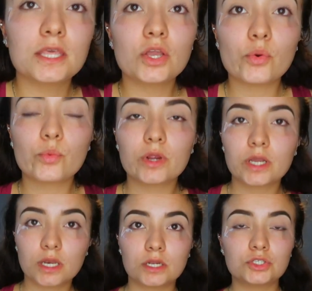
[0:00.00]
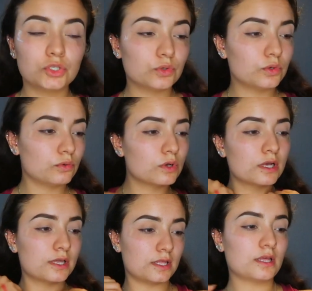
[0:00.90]
think we're gonna do
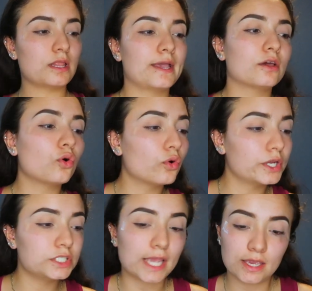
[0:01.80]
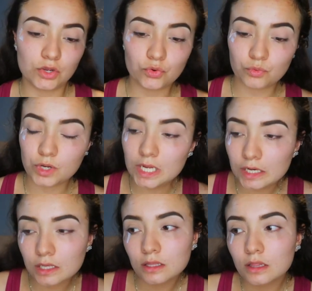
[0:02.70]
like an orange and
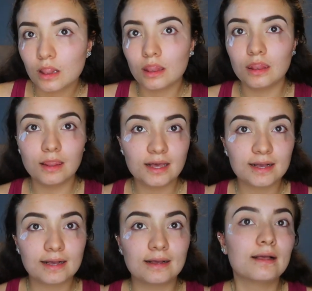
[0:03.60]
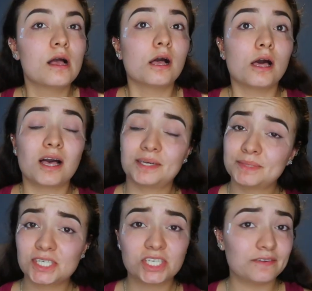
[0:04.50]
green look. I'm
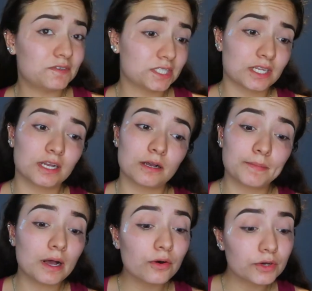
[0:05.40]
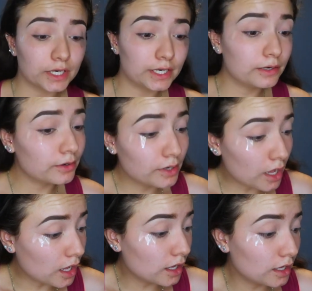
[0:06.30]
not sure if it's gonna come out good or
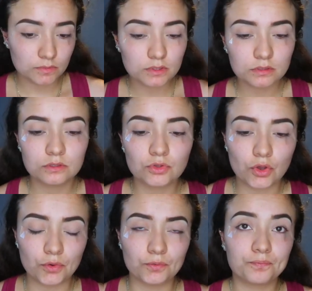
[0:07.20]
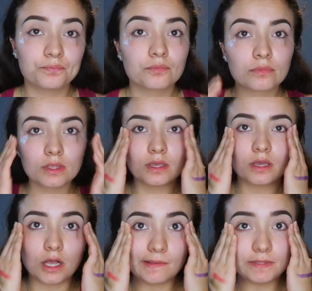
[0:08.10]
not. So
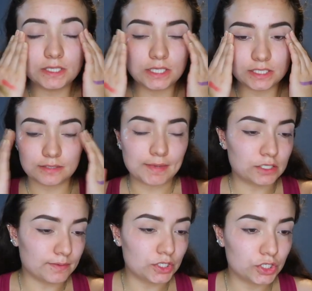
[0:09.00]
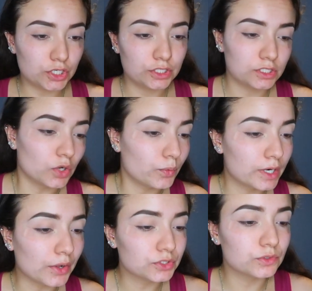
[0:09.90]
obviously it doesn't match my shirt, so
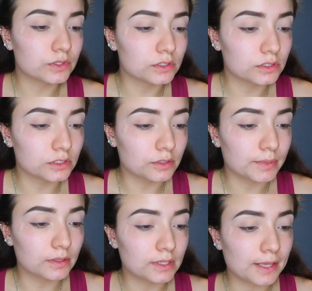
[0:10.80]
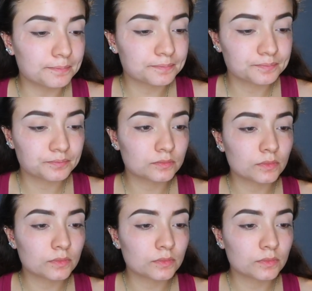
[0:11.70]
we're not too concerned about that.